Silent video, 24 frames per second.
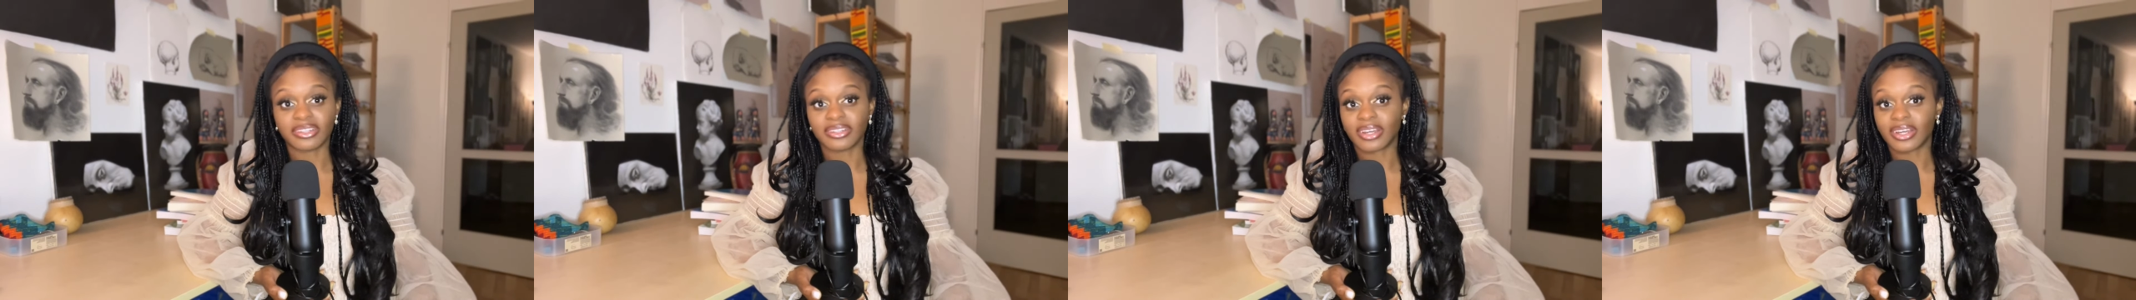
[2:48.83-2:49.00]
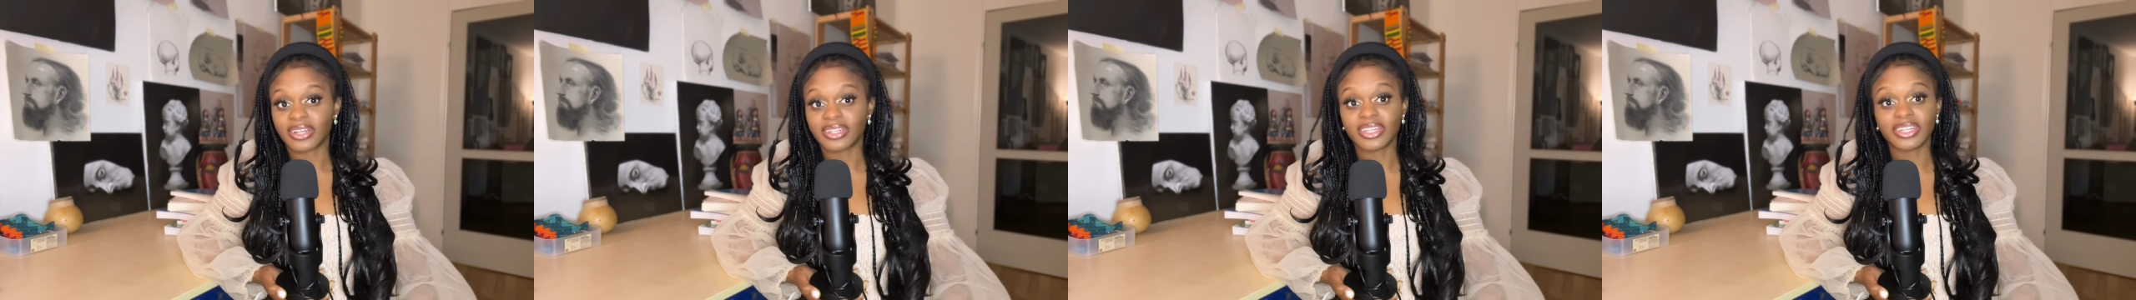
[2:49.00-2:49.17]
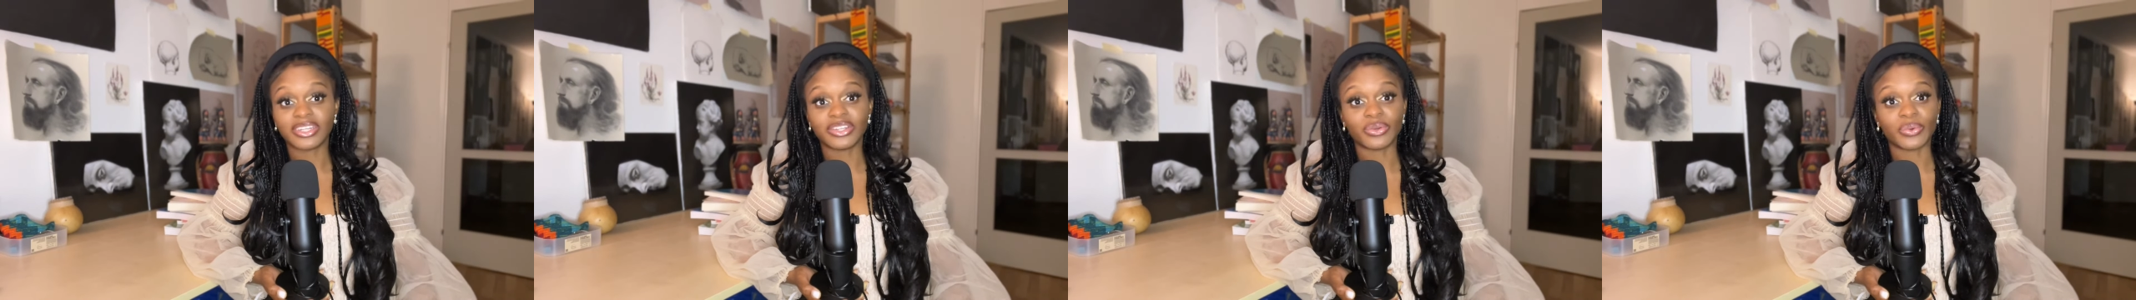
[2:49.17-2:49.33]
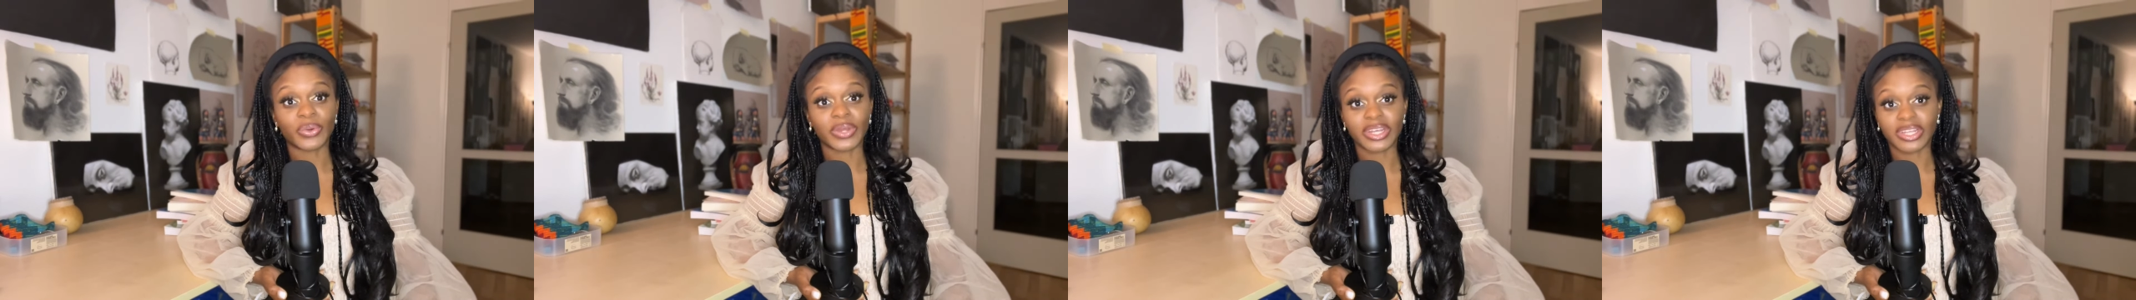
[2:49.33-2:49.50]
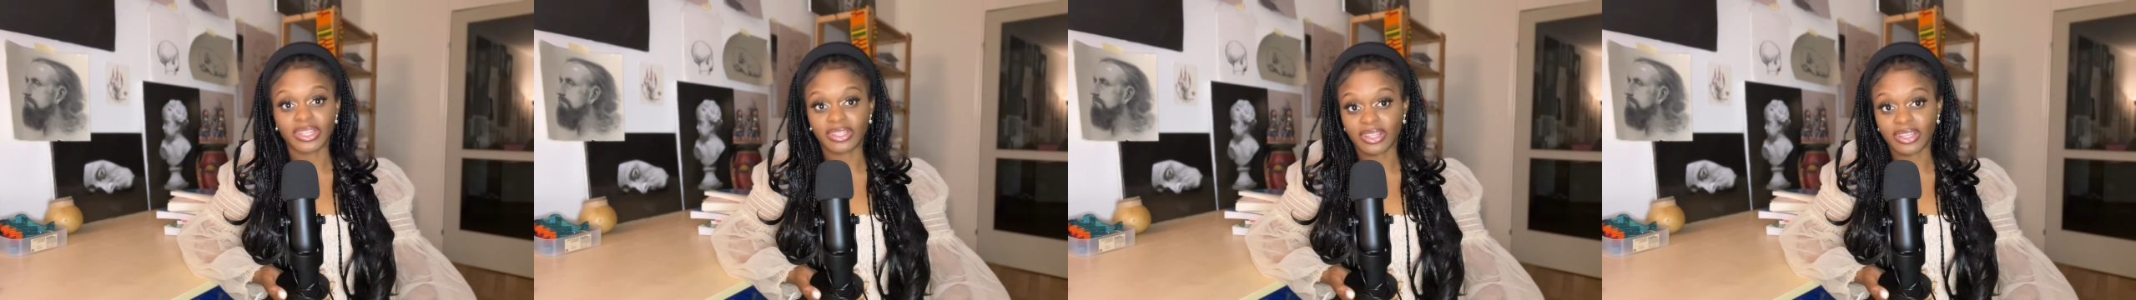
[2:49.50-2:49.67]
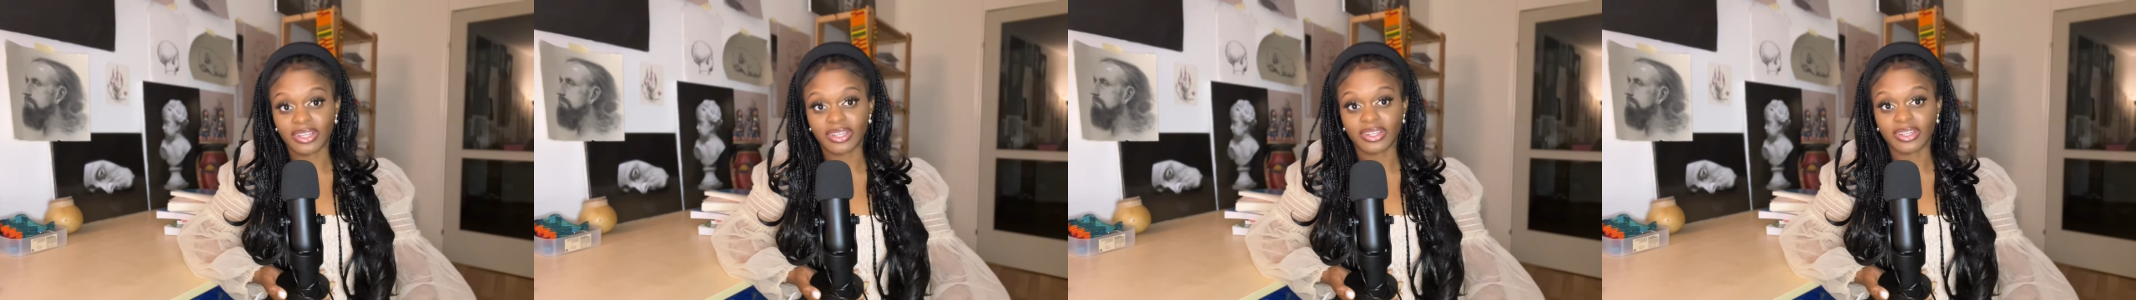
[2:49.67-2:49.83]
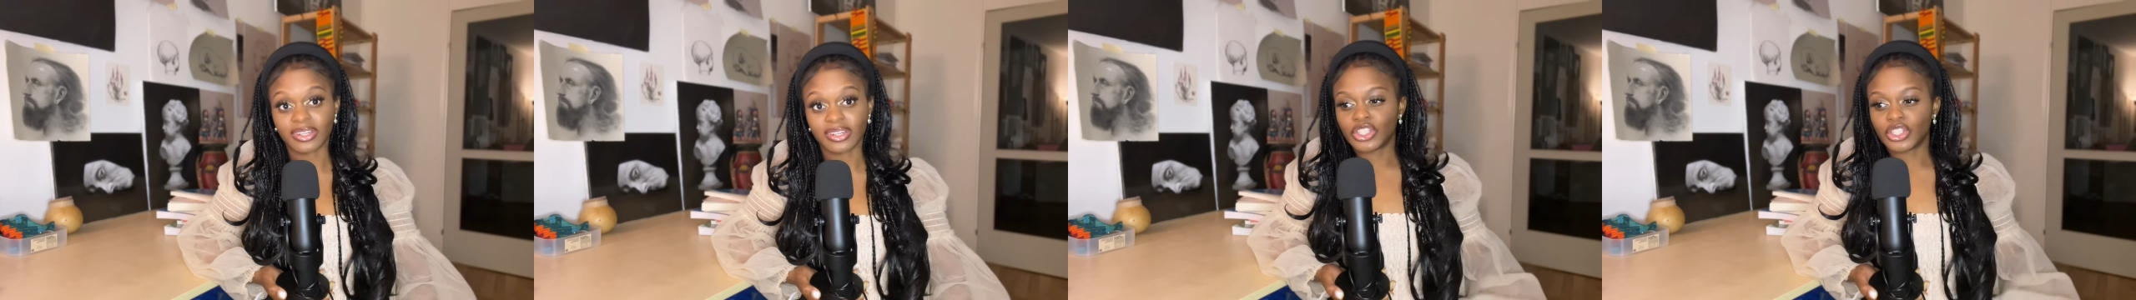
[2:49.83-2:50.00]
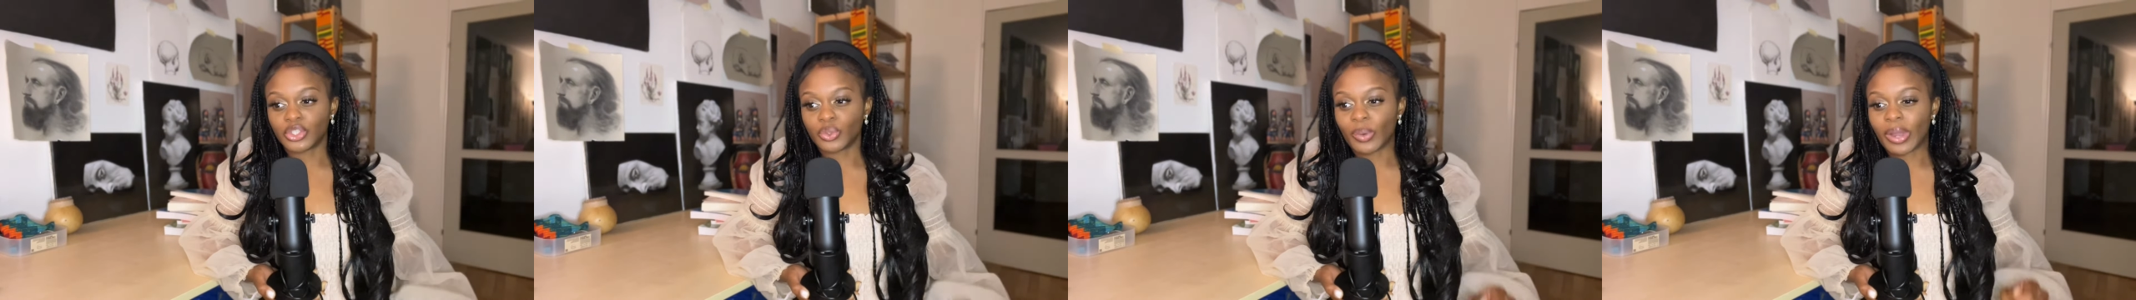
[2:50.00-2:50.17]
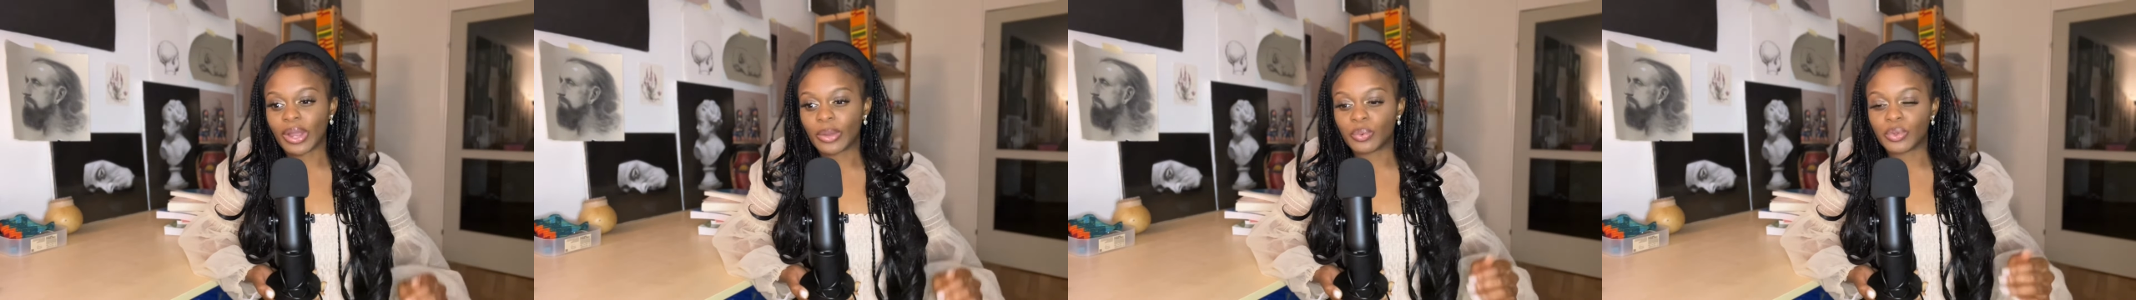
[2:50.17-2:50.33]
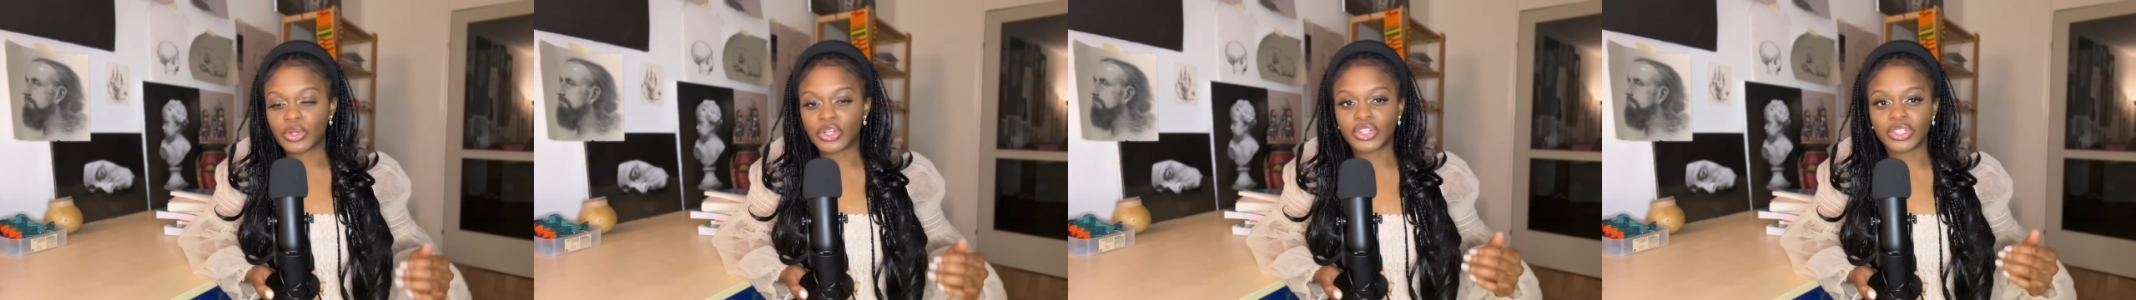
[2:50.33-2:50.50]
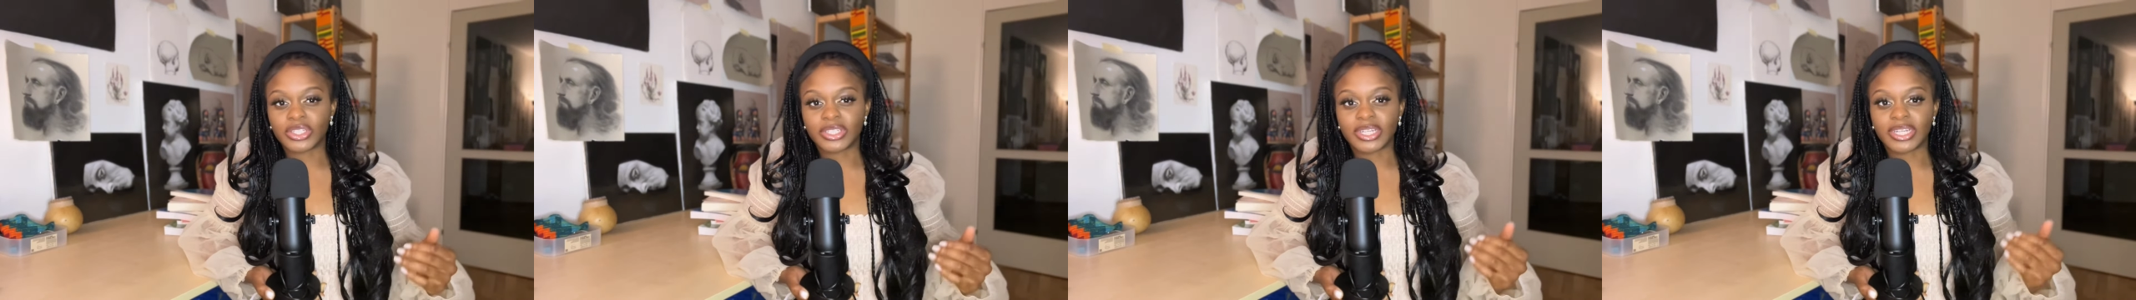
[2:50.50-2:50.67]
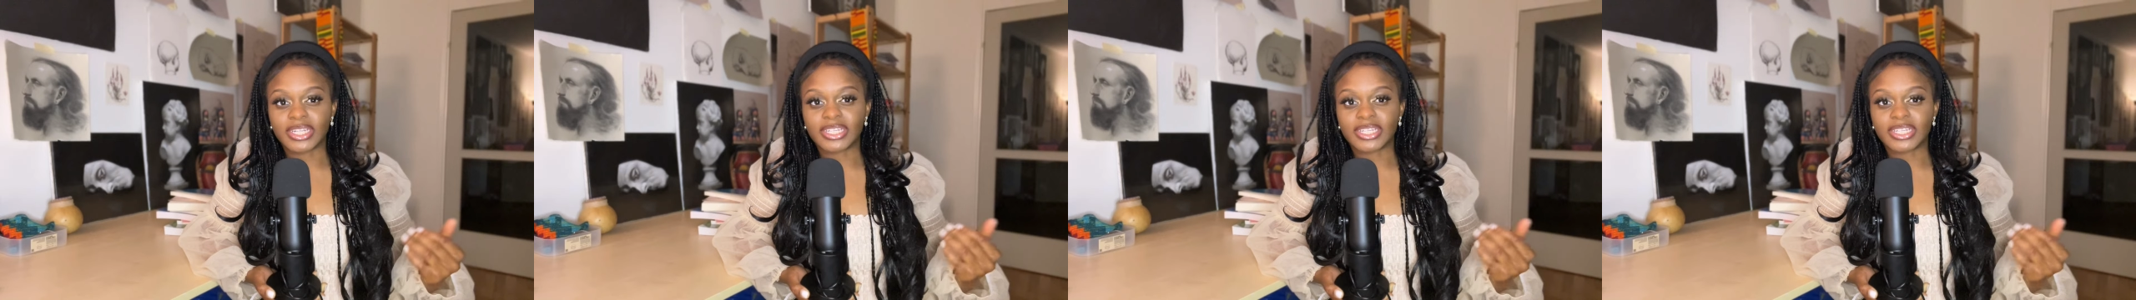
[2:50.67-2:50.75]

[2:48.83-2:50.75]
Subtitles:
I didn't know anything. So I would just